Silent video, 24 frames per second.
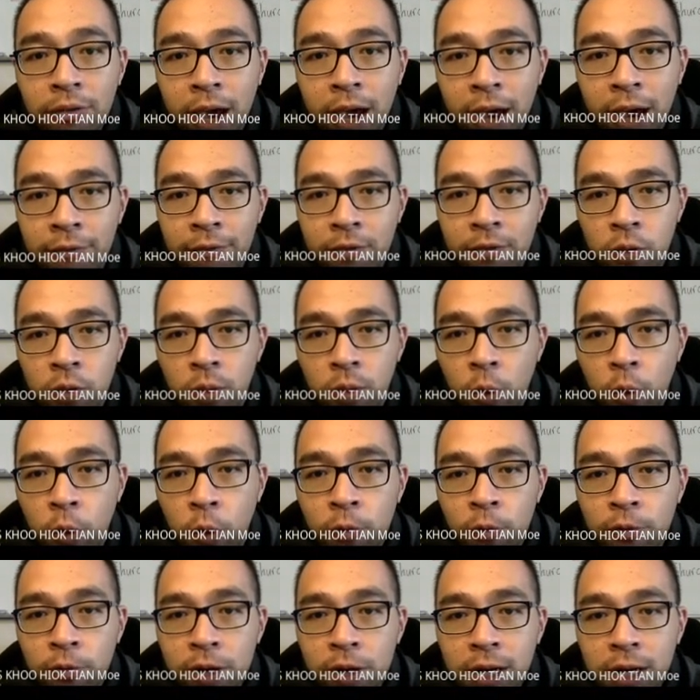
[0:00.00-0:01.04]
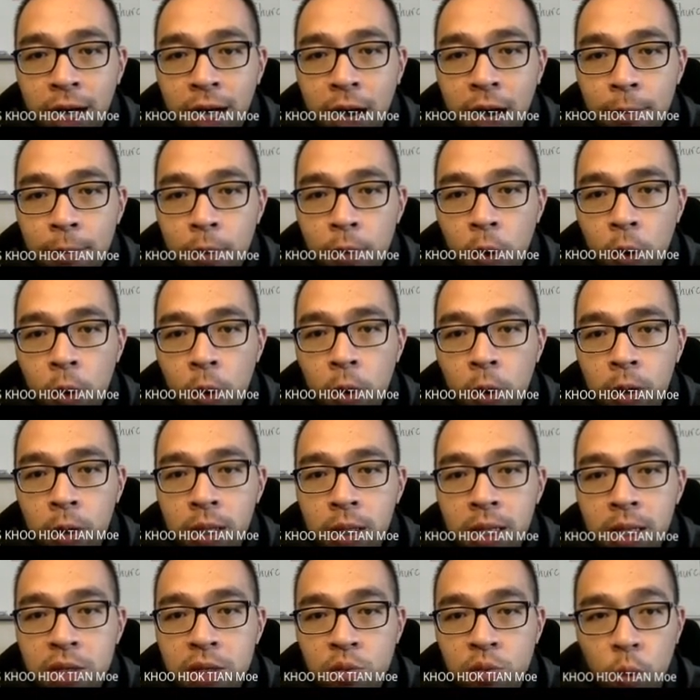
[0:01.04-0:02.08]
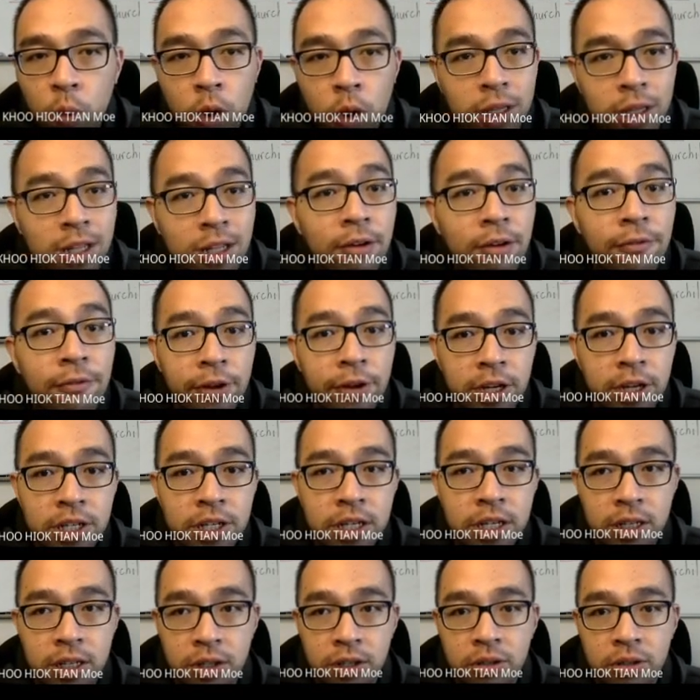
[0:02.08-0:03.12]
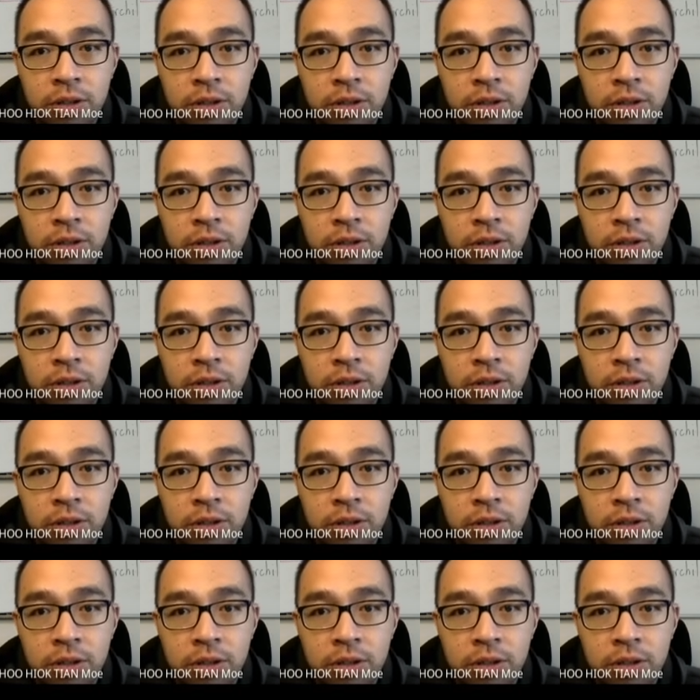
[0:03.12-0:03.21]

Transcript: have to overcome all this water friction,